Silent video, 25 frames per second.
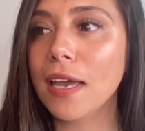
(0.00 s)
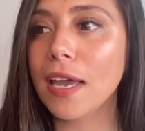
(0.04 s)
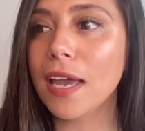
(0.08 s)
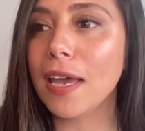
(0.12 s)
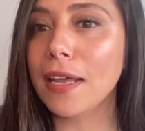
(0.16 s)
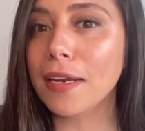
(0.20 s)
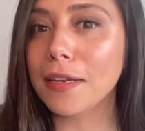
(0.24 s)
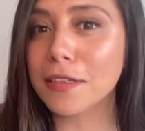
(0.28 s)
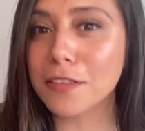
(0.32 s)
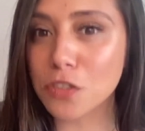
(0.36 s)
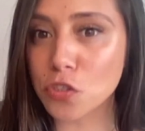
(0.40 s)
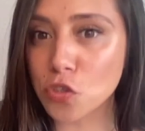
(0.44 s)

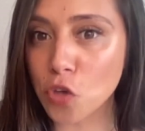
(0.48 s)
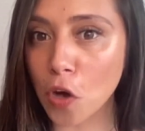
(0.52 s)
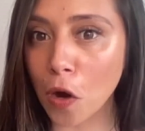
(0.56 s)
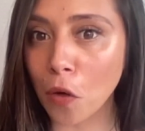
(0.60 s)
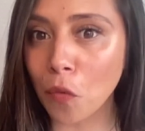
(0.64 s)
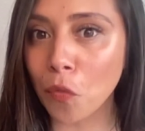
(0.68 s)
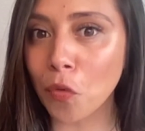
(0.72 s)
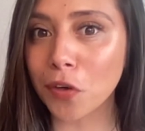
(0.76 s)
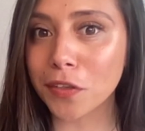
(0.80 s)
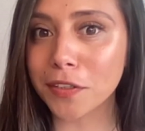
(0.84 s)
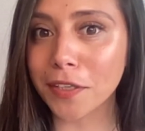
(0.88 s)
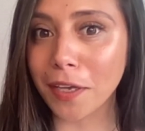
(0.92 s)
and it's
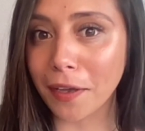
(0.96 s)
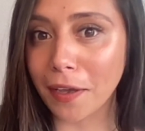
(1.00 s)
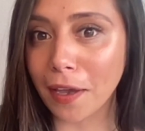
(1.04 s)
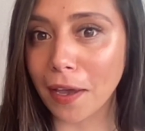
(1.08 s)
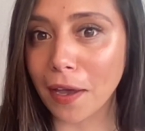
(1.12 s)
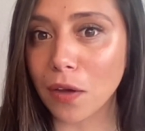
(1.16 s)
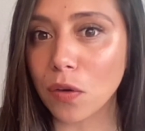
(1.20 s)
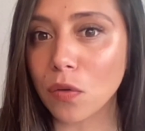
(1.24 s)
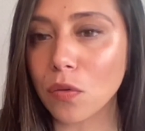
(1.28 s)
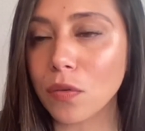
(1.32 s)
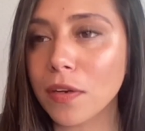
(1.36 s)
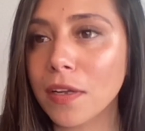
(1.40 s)
not working
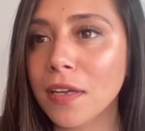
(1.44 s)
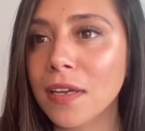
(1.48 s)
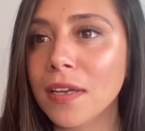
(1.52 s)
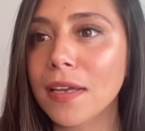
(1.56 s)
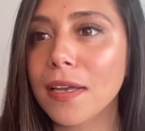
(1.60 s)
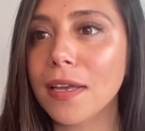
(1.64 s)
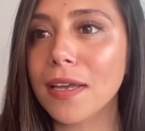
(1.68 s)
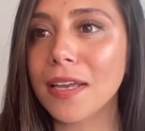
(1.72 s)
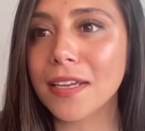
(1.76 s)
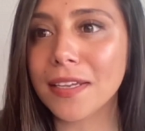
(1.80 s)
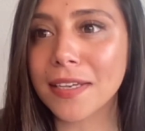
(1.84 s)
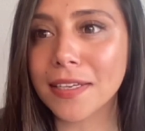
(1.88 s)
out,
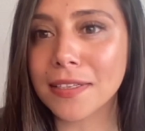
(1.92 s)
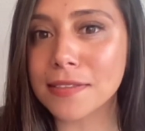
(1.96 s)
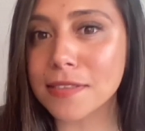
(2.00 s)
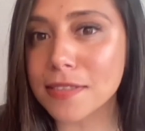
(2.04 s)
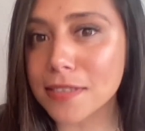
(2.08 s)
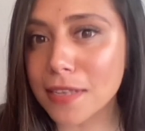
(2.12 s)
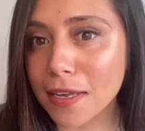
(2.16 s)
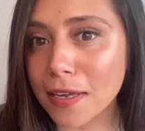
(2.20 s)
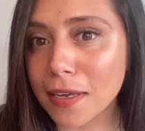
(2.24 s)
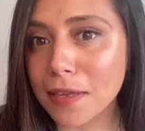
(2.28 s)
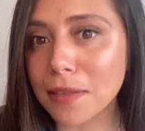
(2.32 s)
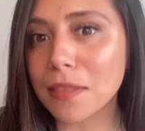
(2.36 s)
it can
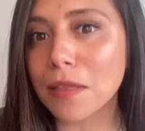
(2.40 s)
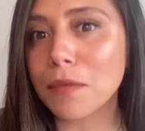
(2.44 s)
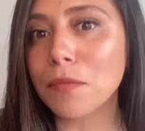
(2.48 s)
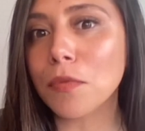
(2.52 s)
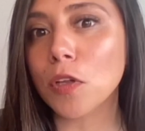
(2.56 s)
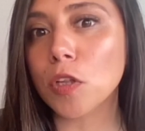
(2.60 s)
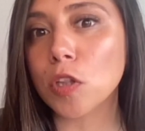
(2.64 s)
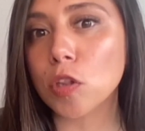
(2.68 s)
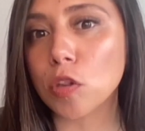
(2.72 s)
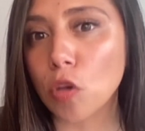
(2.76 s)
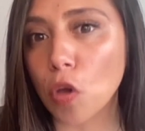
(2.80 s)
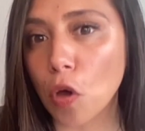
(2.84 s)
take them
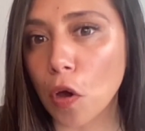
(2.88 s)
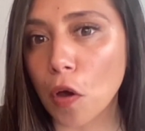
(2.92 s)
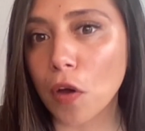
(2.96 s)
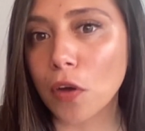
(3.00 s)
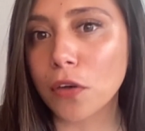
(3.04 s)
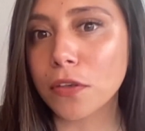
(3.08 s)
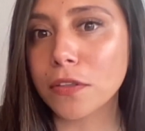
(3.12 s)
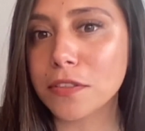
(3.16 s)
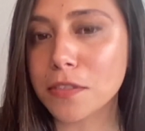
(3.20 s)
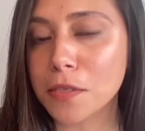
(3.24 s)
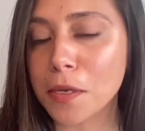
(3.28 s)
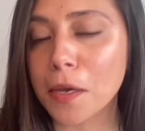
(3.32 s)
a
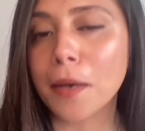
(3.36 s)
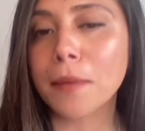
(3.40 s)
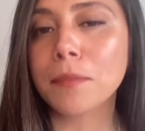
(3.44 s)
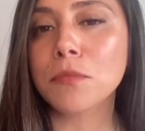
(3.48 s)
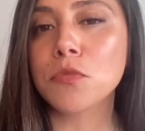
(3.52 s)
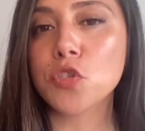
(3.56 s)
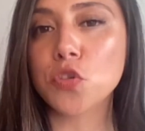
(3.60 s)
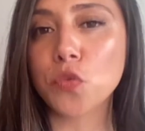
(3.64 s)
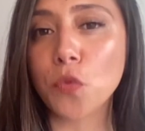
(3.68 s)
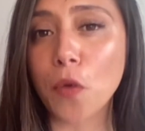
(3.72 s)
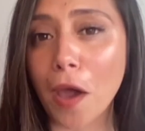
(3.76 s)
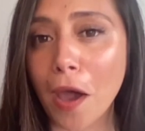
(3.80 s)
long time
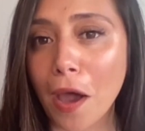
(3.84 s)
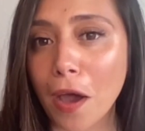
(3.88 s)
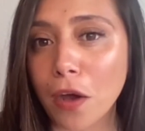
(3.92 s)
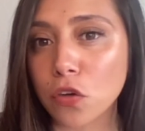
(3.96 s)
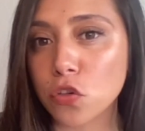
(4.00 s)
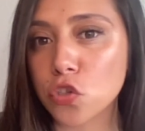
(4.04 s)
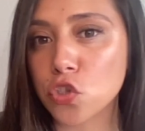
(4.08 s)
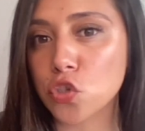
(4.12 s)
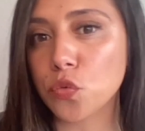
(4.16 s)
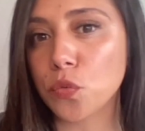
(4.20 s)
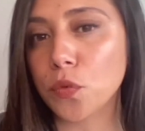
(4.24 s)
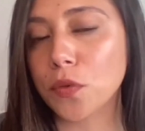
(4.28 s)
to
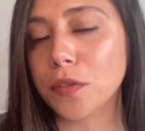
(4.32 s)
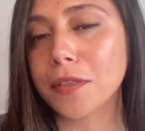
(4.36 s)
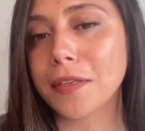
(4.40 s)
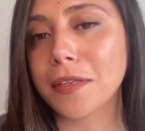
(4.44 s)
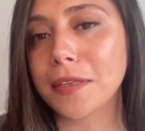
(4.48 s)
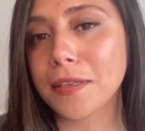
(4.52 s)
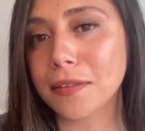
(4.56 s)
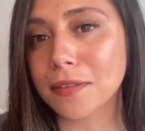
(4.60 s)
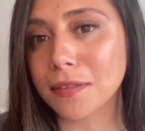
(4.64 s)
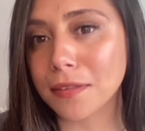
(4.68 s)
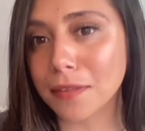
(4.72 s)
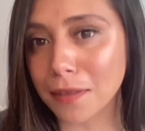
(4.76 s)

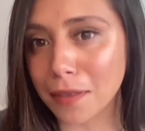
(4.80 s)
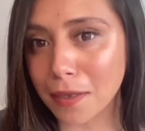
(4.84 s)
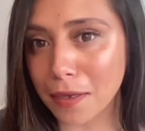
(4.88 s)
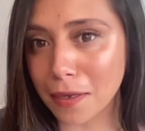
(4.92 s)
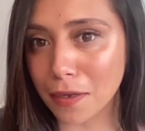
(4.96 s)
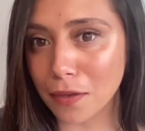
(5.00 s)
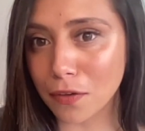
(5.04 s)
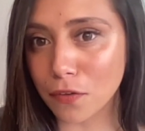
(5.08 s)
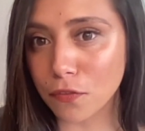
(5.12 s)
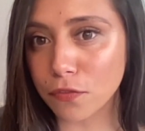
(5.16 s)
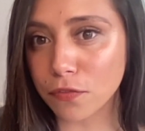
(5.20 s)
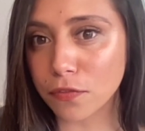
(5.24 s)
actually
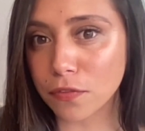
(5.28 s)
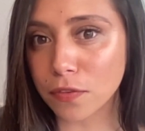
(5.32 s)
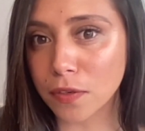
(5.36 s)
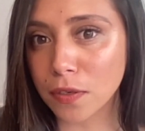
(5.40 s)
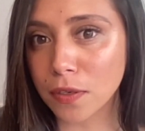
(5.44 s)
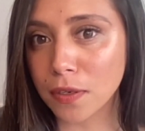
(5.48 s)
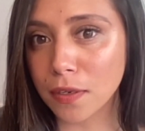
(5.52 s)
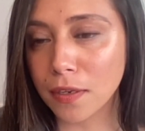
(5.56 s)
leave.